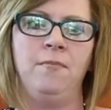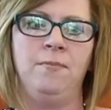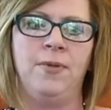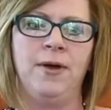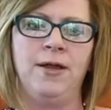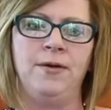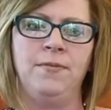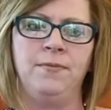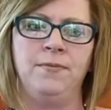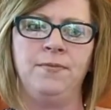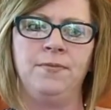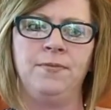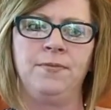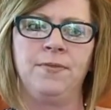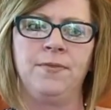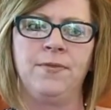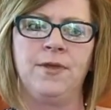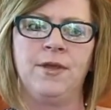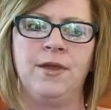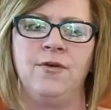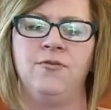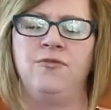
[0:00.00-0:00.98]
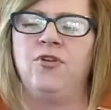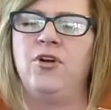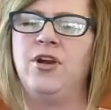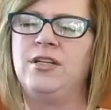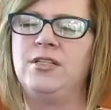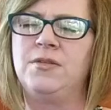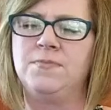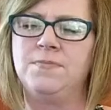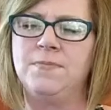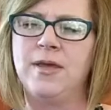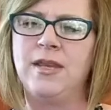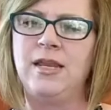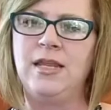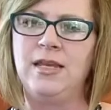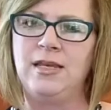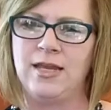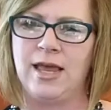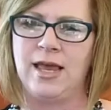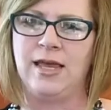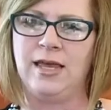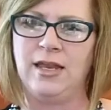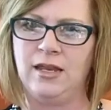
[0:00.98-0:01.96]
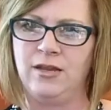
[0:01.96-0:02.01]
But for as many
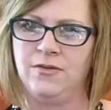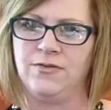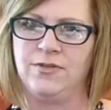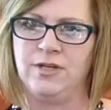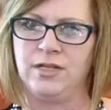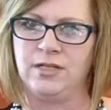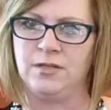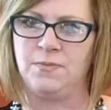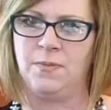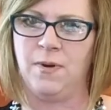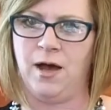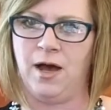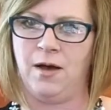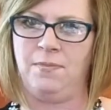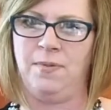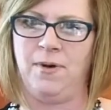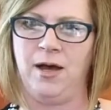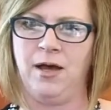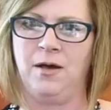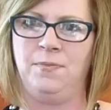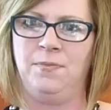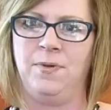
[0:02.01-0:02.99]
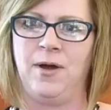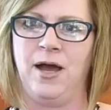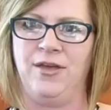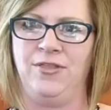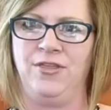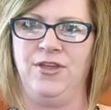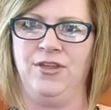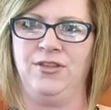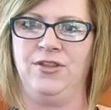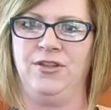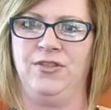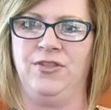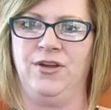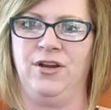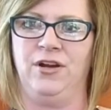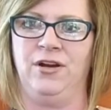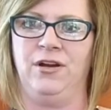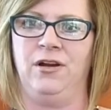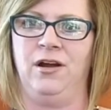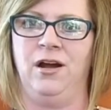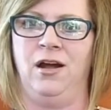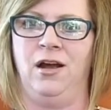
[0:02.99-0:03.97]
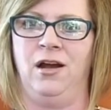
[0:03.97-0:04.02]
negatives as pop up, I think that
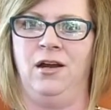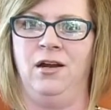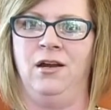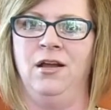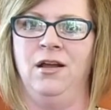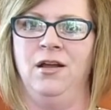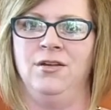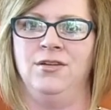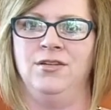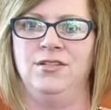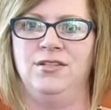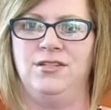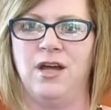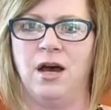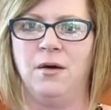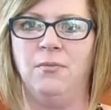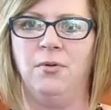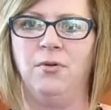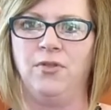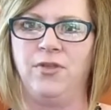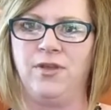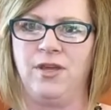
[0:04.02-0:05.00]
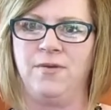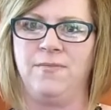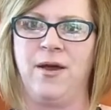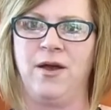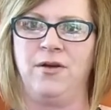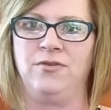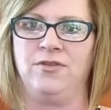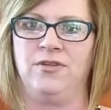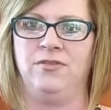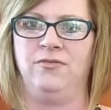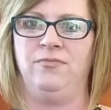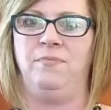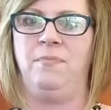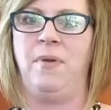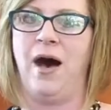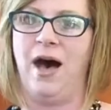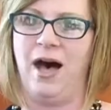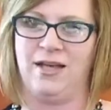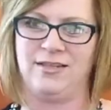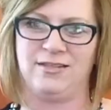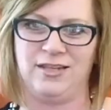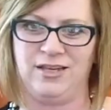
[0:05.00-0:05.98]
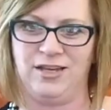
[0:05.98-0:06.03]
there are double the amount of
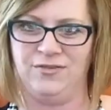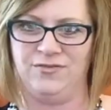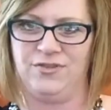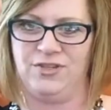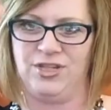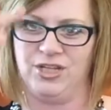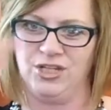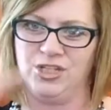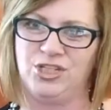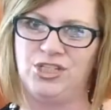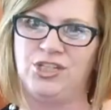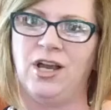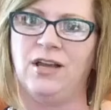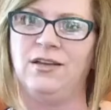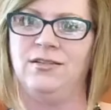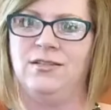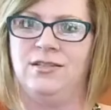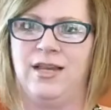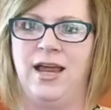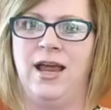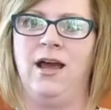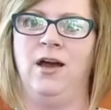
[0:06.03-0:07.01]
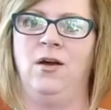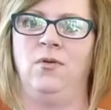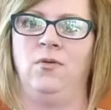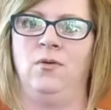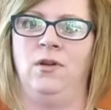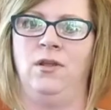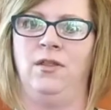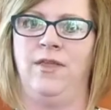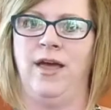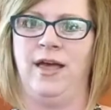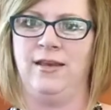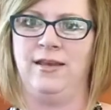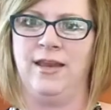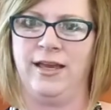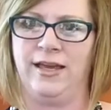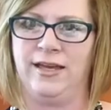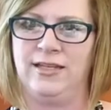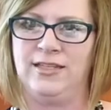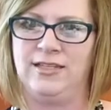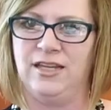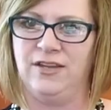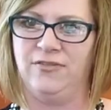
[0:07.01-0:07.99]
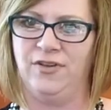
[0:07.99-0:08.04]
positives that shut down that
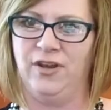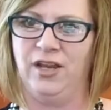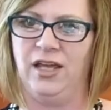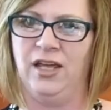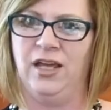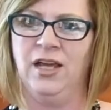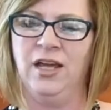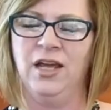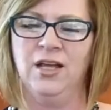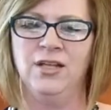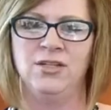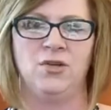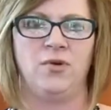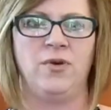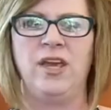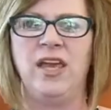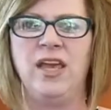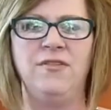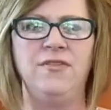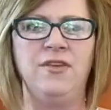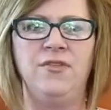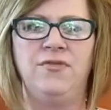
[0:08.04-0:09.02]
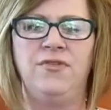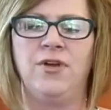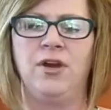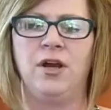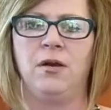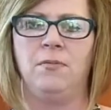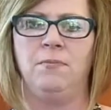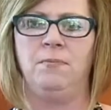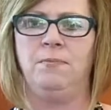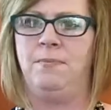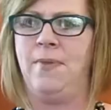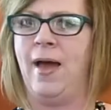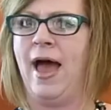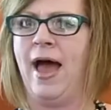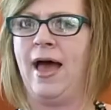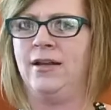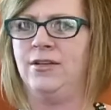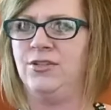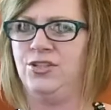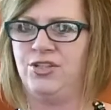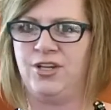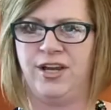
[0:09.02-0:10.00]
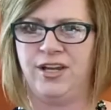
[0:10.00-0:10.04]
negativity. So even if there are
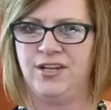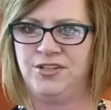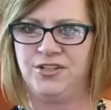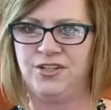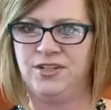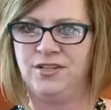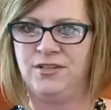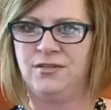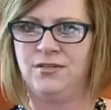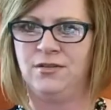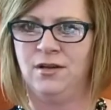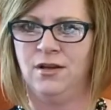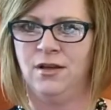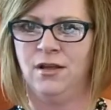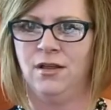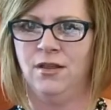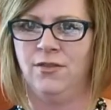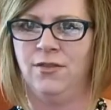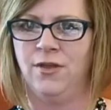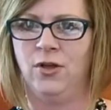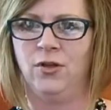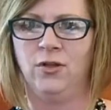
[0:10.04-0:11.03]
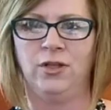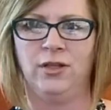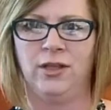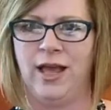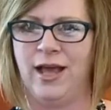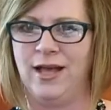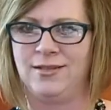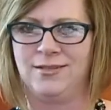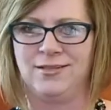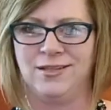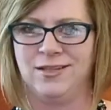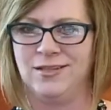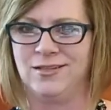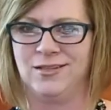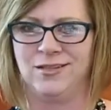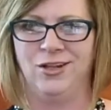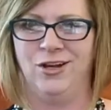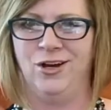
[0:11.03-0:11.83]
bad changes, they only last this